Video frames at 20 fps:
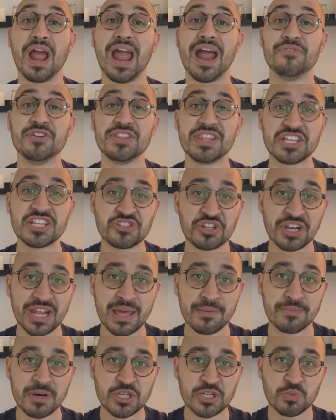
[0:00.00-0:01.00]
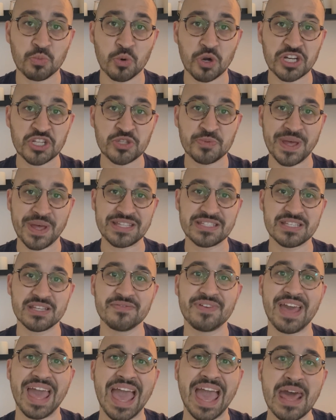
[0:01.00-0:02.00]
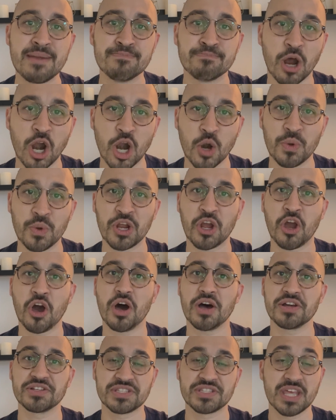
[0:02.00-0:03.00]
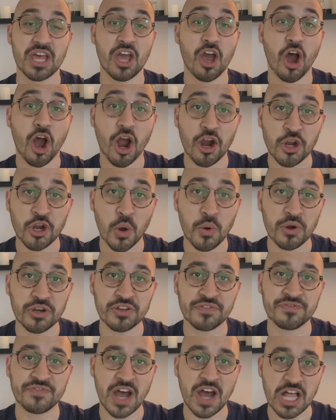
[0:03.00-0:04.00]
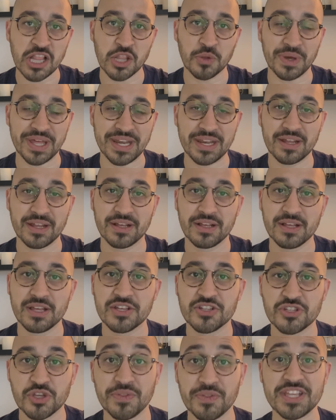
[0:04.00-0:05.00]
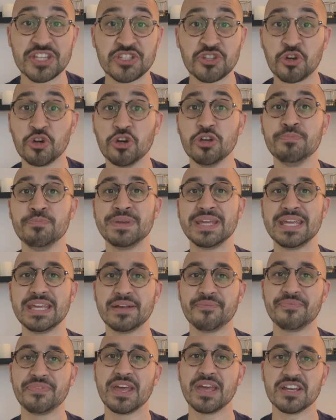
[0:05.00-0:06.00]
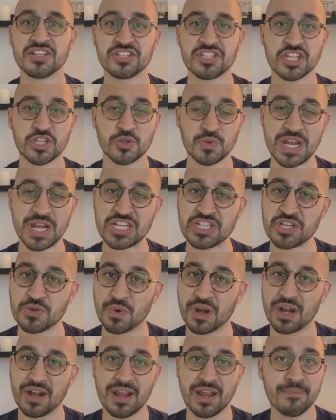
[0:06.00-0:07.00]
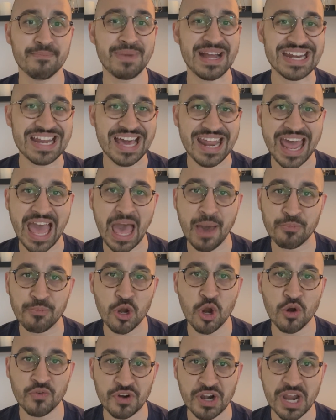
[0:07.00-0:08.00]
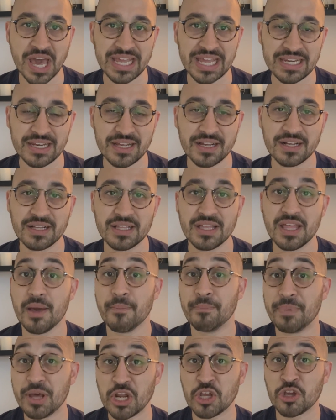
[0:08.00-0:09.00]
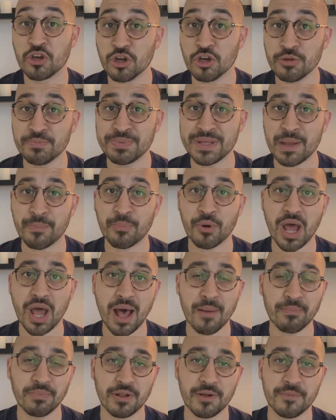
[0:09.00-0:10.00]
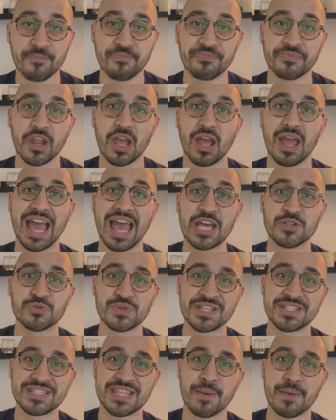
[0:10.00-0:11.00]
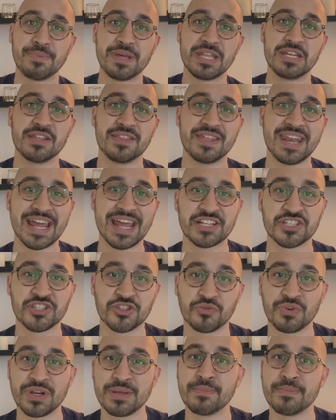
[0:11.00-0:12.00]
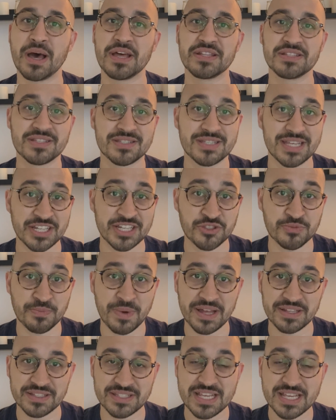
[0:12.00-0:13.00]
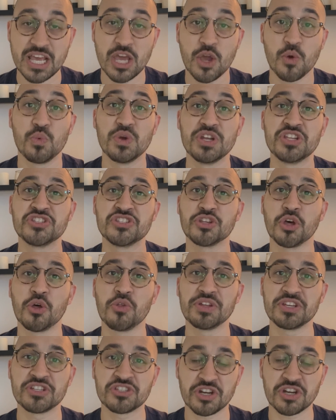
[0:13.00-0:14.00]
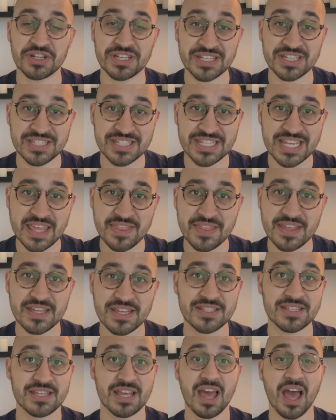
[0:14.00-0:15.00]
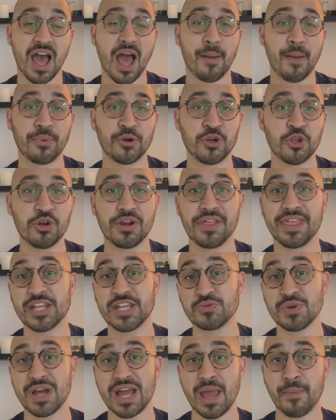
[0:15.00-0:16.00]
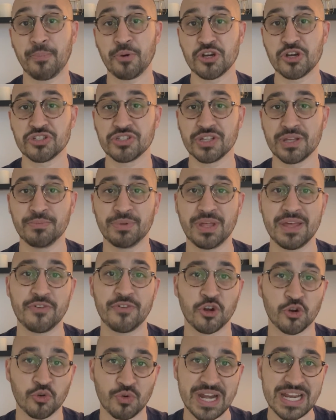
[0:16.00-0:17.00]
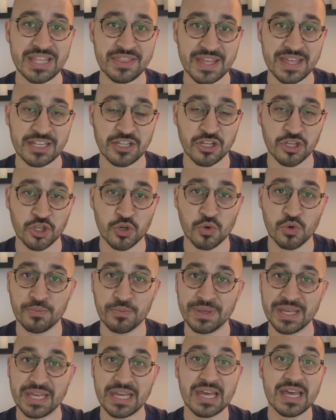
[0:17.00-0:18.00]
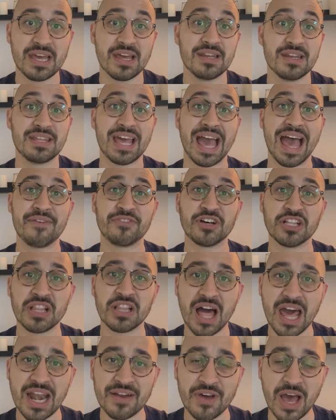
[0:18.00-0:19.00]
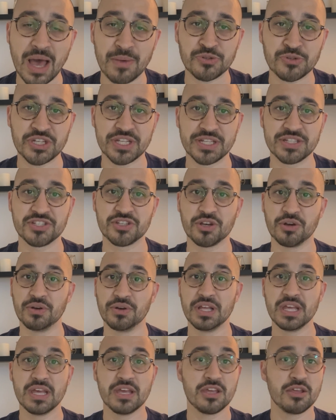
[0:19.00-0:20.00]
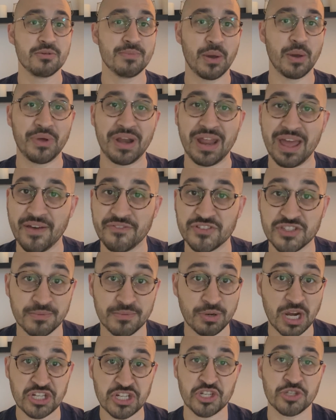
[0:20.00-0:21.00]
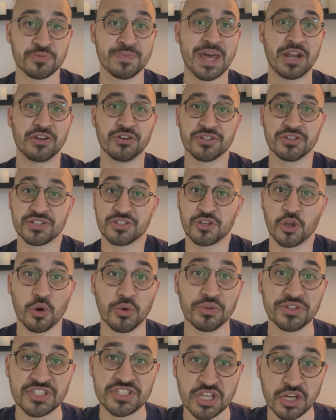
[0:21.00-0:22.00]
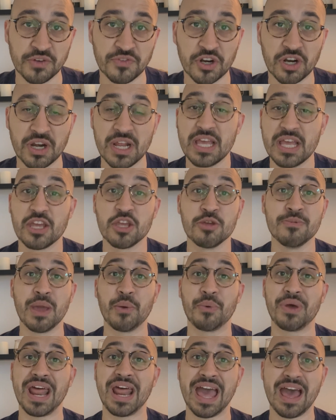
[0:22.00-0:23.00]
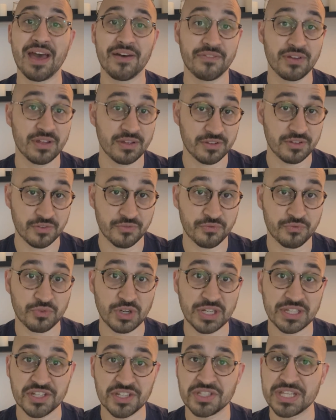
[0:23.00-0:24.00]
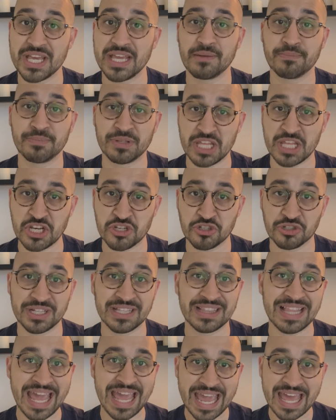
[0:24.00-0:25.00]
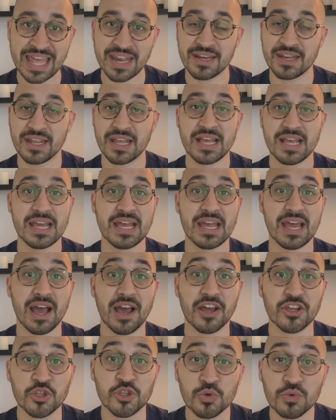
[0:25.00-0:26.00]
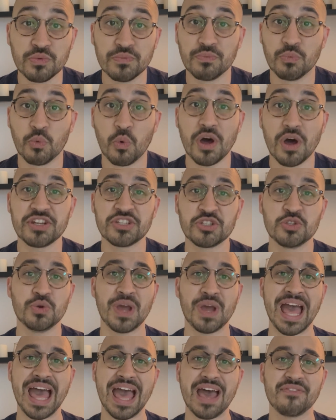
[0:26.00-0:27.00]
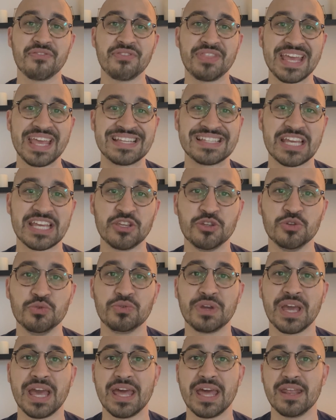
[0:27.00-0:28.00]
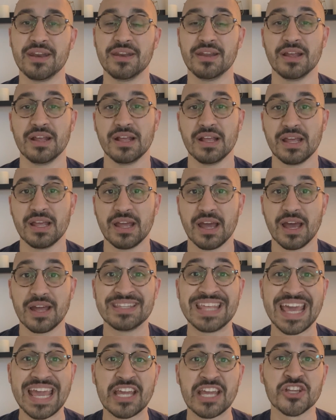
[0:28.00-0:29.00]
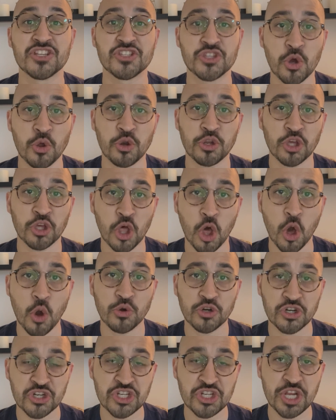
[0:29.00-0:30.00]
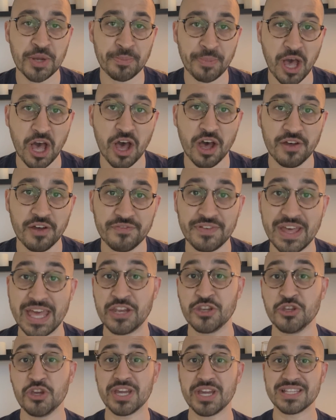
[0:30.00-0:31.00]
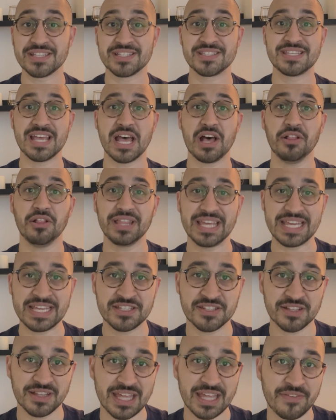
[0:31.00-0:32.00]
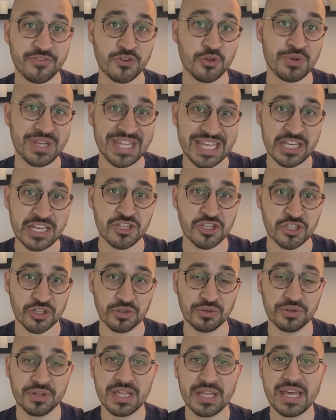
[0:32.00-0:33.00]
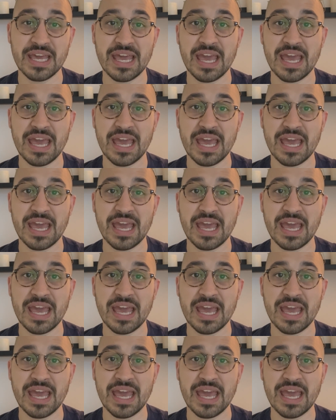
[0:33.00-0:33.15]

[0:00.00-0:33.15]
everything's going to get much more expensive and borrowing costs are going to follow it. So this could be a situation where it might not happen overnight, but it could be a problem as we step into the next three months, six months, we slowly start to see this opportunity. That's why I personally believe a great thing to do would be to have a lot of options. So you might want to have some precious metals, gold, silver. You may want to have real estate, potentially land. Uh, you want to have things that you can uh, take custodial ownership of and you can sell easily if you need to